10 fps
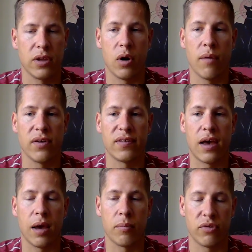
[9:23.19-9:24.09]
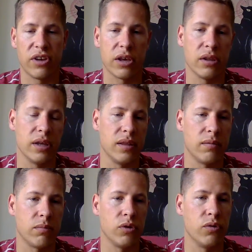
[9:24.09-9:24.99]
Every time, particularly
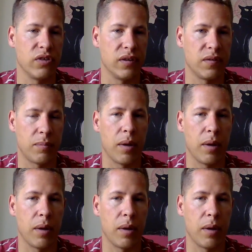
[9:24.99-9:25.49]
use this